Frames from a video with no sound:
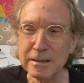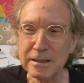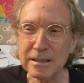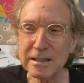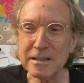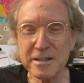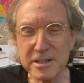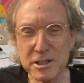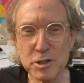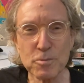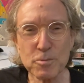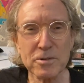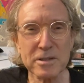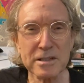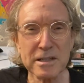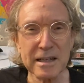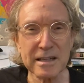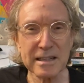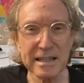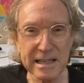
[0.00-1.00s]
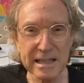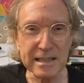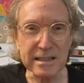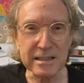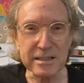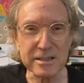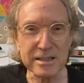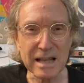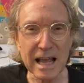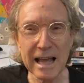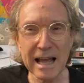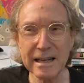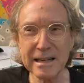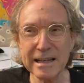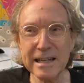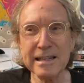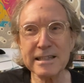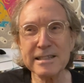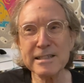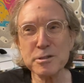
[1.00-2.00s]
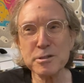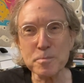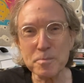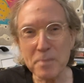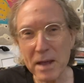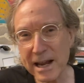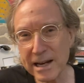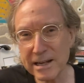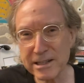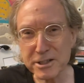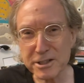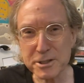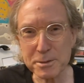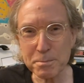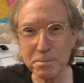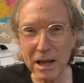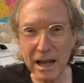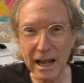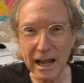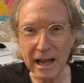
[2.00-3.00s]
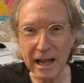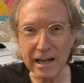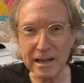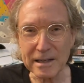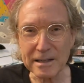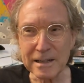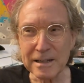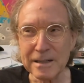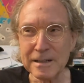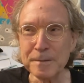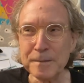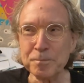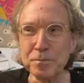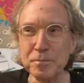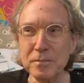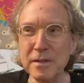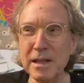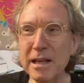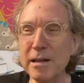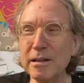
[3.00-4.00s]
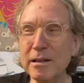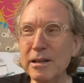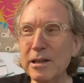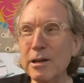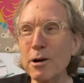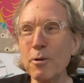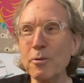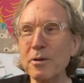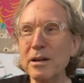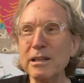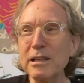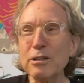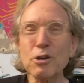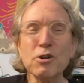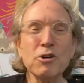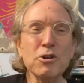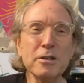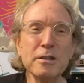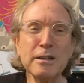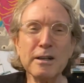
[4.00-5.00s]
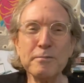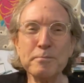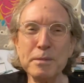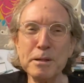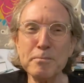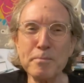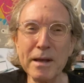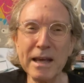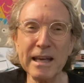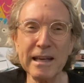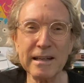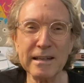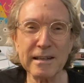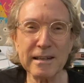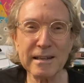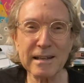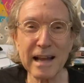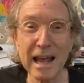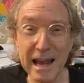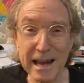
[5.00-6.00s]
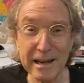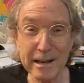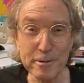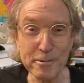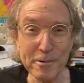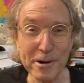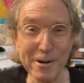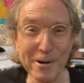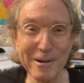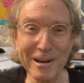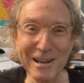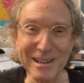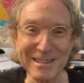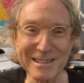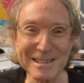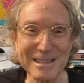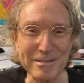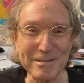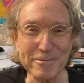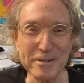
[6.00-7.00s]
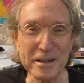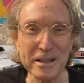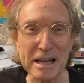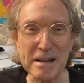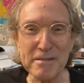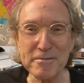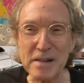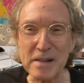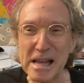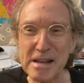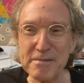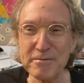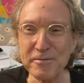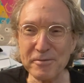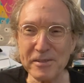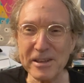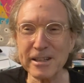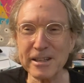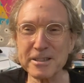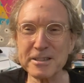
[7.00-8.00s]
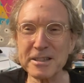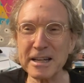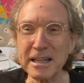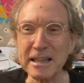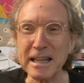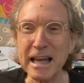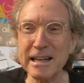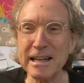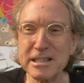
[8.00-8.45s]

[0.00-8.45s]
This one is, and it is made in Japan. It couldn't have been made anywhere else. It feels like that.